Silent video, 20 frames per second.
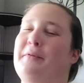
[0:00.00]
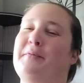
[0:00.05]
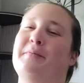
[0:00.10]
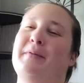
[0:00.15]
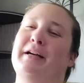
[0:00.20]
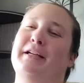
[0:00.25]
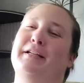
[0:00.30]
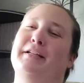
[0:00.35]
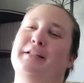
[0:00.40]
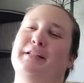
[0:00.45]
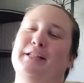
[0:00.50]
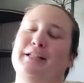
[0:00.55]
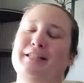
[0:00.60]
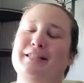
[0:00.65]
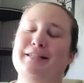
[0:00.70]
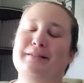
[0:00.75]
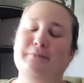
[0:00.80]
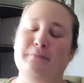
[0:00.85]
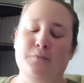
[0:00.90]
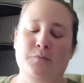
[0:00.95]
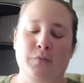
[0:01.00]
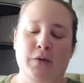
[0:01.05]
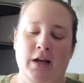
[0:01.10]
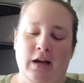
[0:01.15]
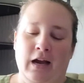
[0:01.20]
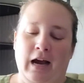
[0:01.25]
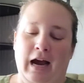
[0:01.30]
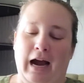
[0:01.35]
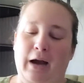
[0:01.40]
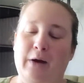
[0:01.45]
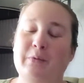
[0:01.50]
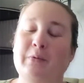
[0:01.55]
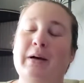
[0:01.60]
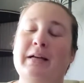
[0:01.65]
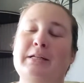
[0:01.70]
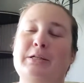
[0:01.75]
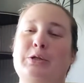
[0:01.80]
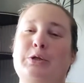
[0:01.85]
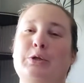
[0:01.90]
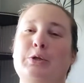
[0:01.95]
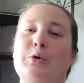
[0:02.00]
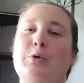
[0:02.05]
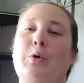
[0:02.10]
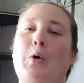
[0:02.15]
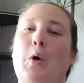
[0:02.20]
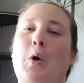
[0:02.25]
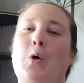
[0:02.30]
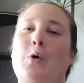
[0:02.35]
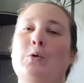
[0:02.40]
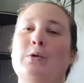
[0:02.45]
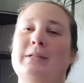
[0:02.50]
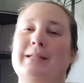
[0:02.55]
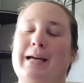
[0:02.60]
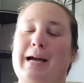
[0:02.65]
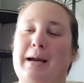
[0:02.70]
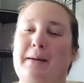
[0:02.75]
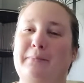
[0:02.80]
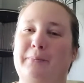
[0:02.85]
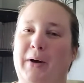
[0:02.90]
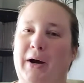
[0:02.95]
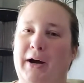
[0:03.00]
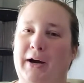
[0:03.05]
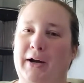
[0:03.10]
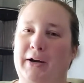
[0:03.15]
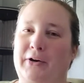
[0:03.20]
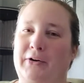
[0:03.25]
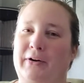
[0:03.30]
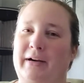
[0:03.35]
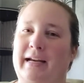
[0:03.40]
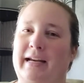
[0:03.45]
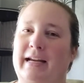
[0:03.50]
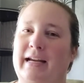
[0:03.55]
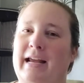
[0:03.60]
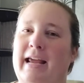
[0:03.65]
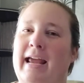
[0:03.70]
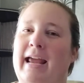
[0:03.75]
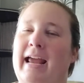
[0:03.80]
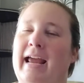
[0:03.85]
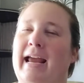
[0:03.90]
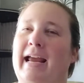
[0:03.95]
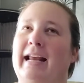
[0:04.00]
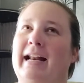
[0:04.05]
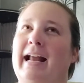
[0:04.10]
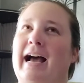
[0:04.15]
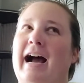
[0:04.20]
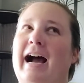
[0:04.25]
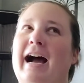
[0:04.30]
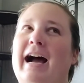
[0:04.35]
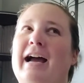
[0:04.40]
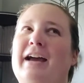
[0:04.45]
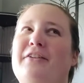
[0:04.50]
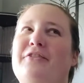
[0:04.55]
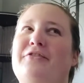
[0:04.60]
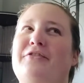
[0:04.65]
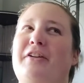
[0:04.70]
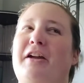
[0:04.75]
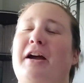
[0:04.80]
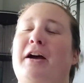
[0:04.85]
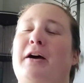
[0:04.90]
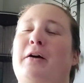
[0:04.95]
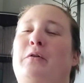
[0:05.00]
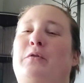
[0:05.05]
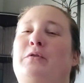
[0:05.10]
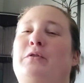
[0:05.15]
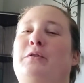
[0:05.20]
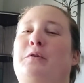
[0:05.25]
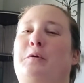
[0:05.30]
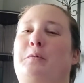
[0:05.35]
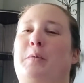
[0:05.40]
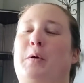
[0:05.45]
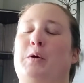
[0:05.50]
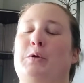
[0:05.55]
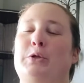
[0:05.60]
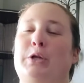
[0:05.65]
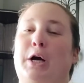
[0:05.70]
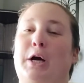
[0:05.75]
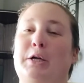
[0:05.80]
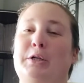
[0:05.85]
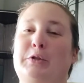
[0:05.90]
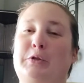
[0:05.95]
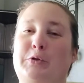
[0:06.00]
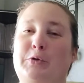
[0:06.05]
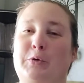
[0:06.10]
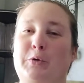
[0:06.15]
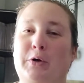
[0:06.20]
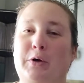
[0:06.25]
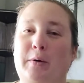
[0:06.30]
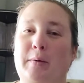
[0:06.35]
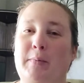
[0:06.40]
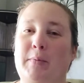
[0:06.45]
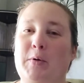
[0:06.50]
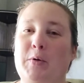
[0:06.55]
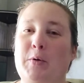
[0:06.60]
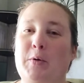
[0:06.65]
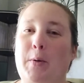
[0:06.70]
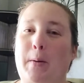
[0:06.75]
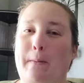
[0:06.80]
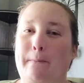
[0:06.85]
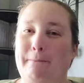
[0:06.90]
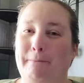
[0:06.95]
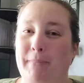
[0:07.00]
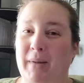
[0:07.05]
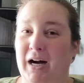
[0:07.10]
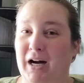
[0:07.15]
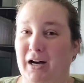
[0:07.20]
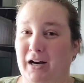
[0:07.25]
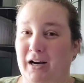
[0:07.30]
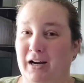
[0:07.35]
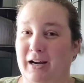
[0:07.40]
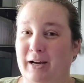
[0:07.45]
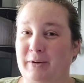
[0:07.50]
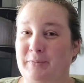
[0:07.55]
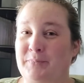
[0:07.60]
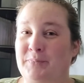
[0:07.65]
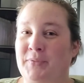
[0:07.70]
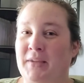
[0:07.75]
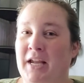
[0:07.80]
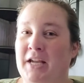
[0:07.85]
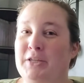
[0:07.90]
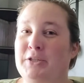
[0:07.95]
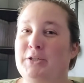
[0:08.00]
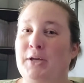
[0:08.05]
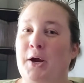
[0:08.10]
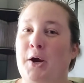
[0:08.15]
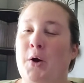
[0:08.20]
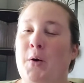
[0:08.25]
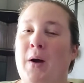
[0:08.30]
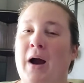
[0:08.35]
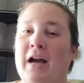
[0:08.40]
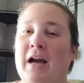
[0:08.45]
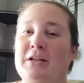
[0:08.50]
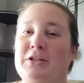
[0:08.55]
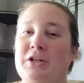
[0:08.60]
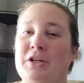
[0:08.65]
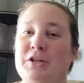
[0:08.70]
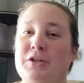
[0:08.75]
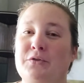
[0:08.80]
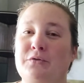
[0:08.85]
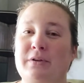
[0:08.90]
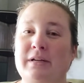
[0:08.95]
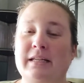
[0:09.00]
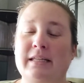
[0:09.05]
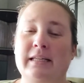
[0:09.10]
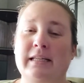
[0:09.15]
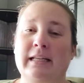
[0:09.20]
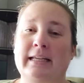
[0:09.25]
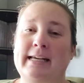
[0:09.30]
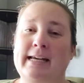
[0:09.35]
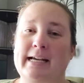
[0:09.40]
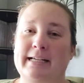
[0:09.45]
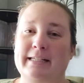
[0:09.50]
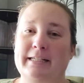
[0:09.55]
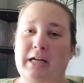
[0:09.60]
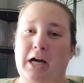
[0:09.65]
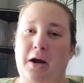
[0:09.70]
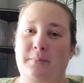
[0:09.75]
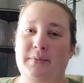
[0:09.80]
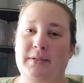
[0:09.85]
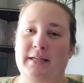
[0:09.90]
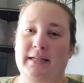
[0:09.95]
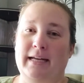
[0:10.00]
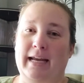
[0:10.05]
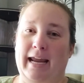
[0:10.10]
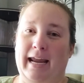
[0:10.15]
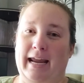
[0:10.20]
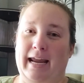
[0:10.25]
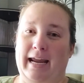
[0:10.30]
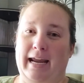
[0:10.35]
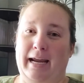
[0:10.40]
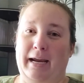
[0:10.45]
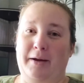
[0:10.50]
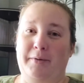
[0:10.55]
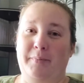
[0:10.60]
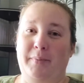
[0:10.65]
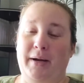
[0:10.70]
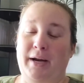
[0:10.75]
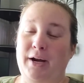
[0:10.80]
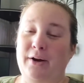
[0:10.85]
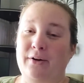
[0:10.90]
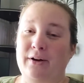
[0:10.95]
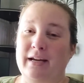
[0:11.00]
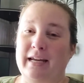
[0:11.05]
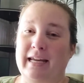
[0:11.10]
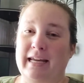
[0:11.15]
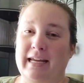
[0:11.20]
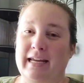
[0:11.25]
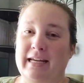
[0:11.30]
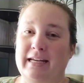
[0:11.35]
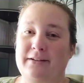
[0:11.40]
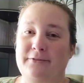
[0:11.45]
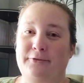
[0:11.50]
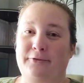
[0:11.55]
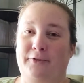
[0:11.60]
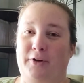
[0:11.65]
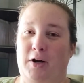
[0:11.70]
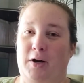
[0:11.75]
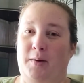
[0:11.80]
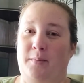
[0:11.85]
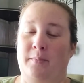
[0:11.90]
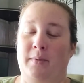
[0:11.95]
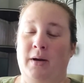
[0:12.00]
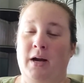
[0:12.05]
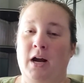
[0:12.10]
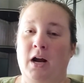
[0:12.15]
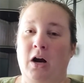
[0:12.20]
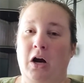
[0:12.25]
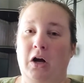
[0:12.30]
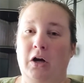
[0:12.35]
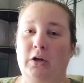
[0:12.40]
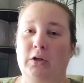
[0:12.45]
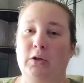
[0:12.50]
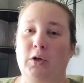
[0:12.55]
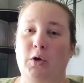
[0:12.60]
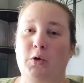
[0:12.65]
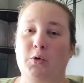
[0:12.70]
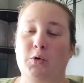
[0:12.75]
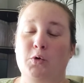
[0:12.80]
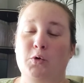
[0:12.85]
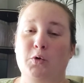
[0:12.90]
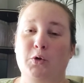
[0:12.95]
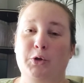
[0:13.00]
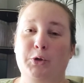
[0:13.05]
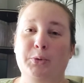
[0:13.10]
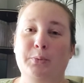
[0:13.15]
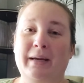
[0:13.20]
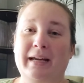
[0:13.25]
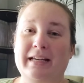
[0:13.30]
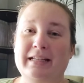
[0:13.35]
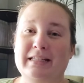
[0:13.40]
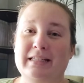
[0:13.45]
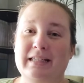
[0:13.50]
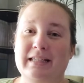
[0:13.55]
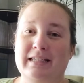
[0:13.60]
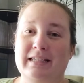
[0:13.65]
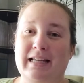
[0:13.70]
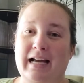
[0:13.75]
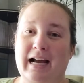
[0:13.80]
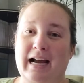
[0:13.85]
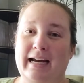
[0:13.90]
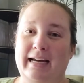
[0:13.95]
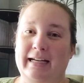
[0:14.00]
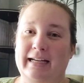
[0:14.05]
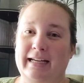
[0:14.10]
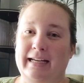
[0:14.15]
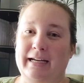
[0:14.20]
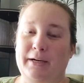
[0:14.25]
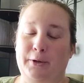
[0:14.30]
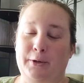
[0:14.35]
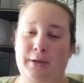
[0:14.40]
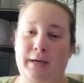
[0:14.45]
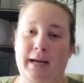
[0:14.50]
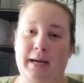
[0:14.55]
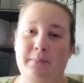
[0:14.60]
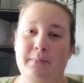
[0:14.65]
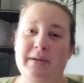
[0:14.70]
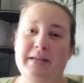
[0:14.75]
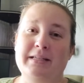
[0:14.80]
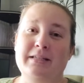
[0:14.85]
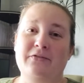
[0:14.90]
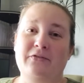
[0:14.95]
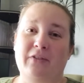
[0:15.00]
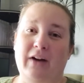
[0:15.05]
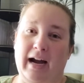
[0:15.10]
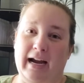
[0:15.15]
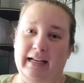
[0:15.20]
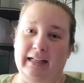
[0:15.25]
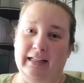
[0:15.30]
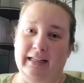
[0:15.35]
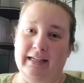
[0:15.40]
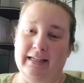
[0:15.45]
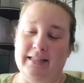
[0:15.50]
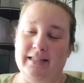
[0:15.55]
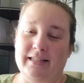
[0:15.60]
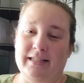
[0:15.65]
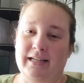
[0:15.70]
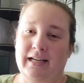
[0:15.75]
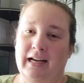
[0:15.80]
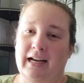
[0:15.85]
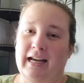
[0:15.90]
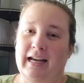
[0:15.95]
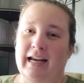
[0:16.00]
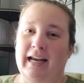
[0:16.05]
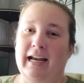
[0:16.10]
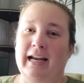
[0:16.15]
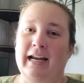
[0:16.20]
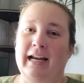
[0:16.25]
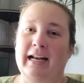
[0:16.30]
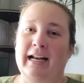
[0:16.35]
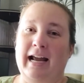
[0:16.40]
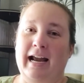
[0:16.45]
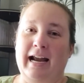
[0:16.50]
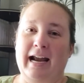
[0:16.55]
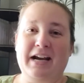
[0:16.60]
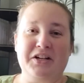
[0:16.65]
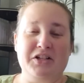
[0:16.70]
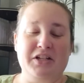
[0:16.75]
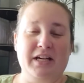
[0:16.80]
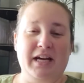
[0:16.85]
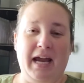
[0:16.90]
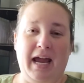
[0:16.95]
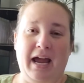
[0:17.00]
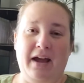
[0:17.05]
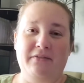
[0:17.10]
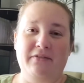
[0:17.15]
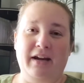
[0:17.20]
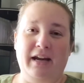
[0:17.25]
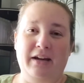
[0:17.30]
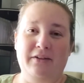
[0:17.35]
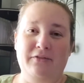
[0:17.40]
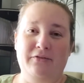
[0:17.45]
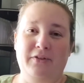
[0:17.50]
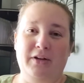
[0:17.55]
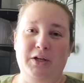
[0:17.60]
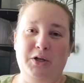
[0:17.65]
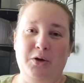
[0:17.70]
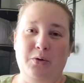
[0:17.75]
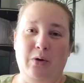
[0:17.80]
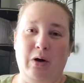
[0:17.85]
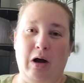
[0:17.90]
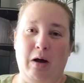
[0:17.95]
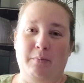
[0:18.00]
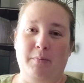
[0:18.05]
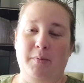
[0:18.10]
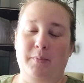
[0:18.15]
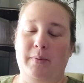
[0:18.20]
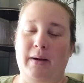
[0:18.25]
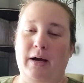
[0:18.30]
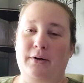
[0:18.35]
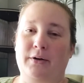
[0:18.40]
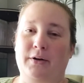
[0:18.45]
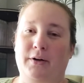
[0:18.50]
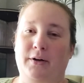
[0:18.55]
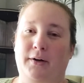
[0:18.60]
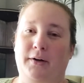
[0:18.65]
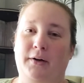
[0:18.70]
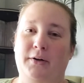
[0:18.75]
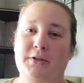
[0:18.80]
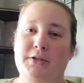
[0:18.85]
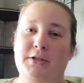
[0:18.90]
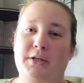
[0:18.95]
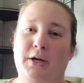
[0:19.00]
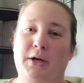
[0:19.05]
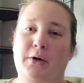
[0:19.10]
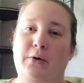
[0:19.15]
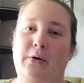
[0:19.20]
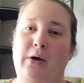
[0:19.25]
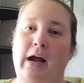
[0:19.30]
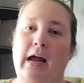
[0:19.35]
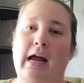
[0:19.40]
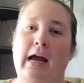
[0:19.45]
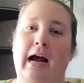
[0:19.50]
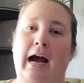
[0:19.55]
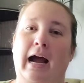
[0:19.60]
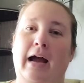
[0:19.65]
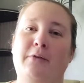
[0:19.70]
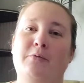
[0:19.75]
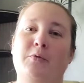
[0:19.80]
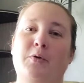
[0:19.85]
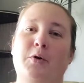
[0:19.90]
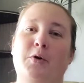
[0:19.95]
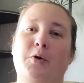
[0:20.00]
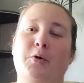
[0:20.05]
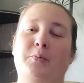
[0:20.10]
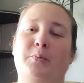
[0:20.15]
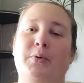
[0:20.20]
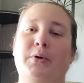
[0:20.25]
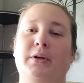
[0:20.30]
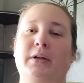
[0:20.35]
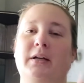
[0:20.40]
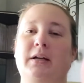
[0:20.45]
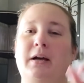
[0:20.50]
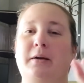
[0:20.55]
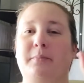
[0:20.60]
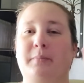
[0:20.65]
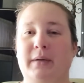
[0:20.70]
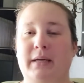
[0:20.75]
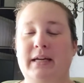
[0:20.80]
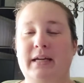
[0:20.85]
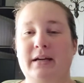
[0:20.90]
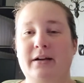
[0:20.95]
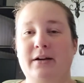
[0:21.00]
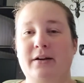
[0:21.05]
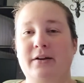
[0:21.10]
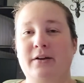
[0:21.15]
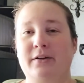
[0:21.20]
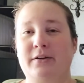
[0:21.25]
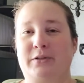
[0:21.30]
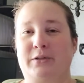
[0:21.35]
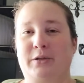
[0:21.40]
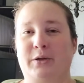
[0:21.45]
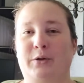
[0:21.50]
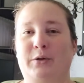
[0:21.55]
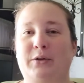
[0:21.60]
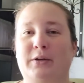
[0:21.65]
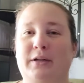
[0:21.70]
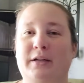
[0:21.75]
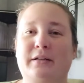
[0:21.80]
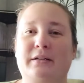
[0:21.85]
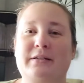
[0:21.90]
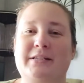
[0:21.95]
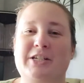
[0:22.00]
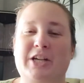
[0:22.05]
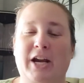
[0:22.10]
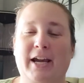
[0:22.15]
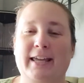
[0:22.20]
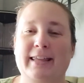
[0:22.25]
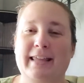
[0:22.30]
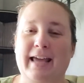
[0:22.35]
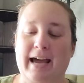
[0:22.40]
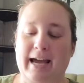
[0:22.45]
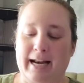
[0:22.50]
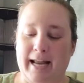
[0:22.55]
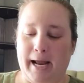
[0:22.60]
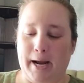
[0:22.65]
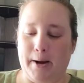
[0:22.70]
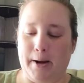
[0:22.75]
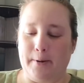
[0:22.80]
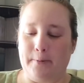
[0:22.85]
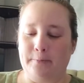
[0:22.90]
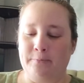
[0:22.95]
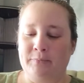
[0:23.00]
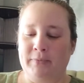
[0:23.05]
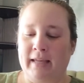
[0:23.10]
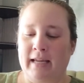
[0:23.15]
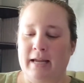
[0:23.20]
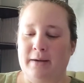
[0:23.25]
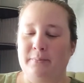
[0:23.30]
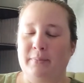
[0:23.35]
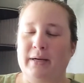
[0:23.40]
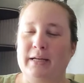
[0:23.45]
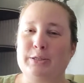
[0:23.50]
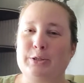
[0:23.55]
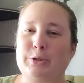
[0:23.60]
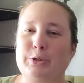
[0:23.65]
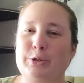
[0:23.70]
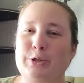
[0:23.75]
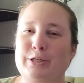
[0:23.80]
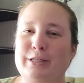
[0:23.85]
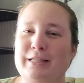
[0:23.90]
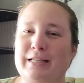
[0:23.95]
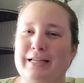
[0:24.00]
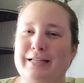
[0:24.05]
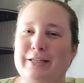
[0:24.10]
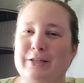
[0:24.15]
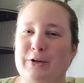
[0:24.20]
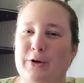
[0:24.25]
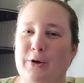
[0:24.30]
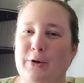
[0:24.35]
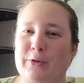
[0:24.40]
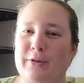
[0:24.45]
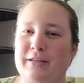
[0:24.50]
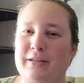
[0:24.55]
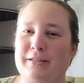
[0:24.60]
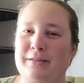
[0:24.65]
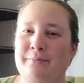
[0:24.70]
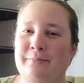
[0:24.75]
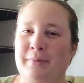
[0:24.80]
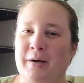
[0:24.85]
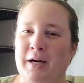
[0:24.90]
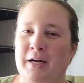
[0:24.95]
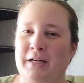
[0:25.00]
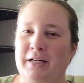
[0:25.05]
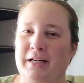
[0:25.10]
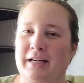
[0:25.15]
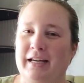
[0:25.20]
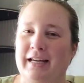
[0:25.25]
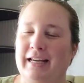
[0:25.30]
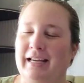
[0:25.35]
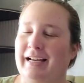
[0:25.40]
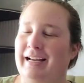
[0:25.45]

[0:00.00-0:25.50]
oh my goodness, I went to Old Time Pottery and I found the most adorable mug. So I just recently adopted a parakeet from our local Humane Society. Her name is Violet and I actually have a video up about her. So I will put it up here so you can check that out. But as soon as I saw this mug,